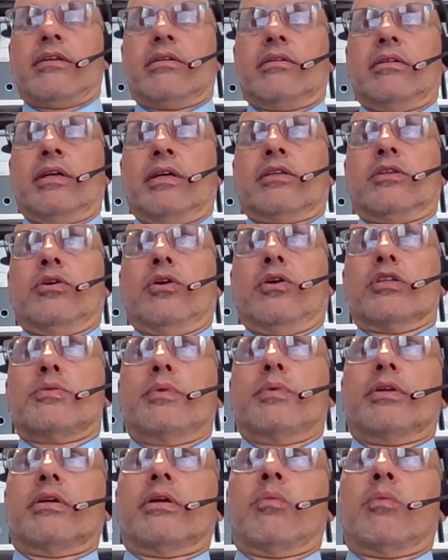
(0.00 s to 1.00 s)
that
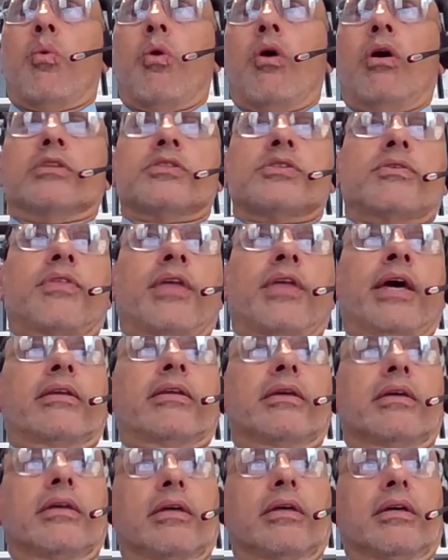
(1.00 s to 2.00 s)
acknowledgement, and whilst that